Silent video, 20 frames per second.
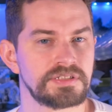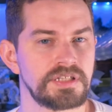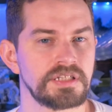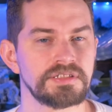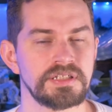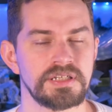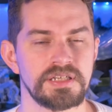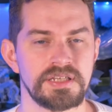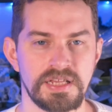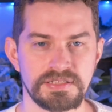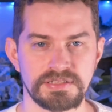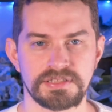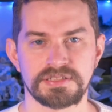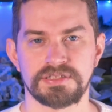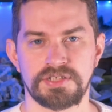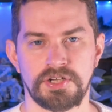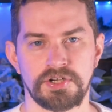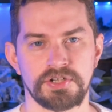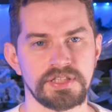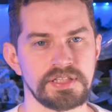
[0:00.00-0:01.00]
doesn't
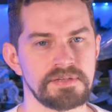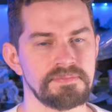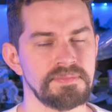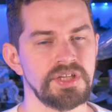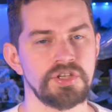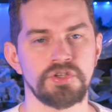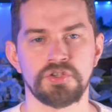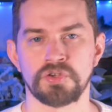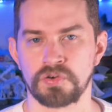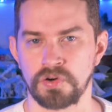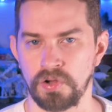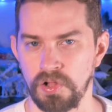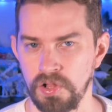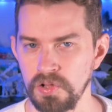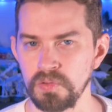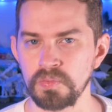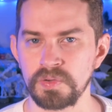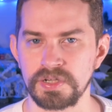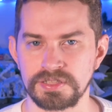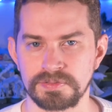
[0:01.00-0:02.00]
necessarily mean you're
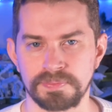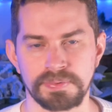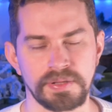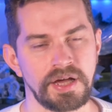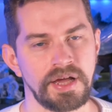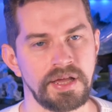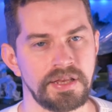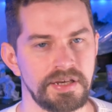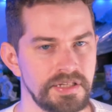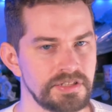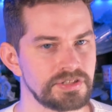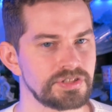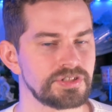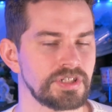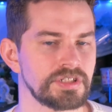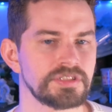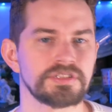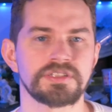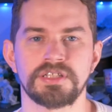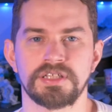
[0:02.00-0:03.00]
always blind, it's
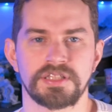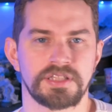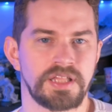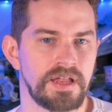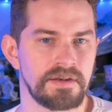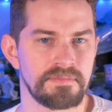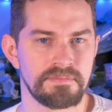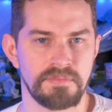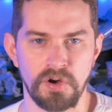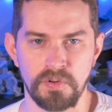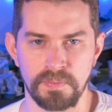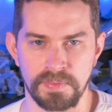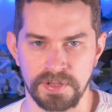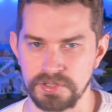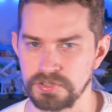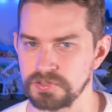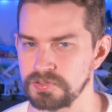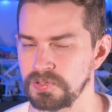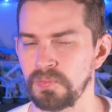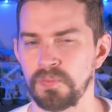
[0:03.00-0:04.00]
just in that moment.
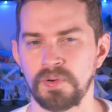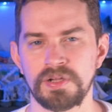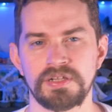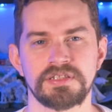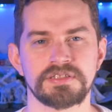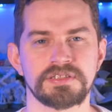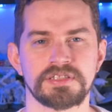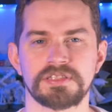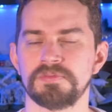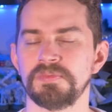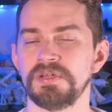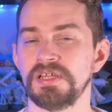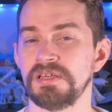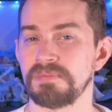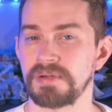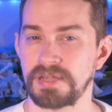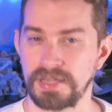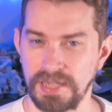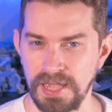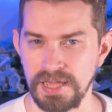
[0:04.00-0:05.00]
So what does this mean
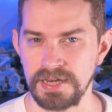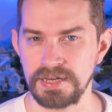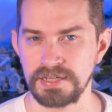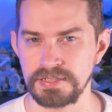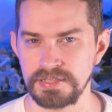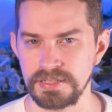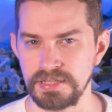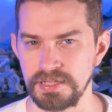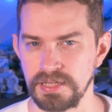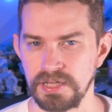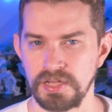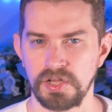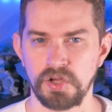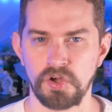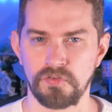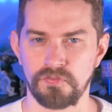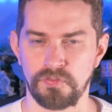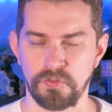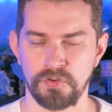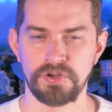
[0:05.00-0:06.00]
mechanically
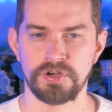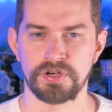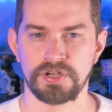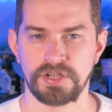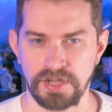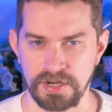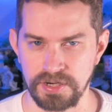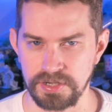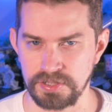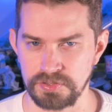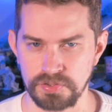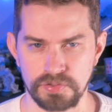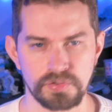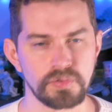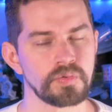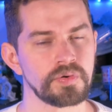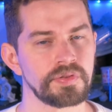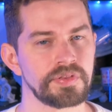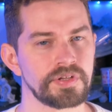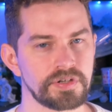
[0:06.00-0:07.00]
for your character
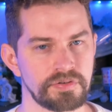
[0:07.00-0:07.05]
or the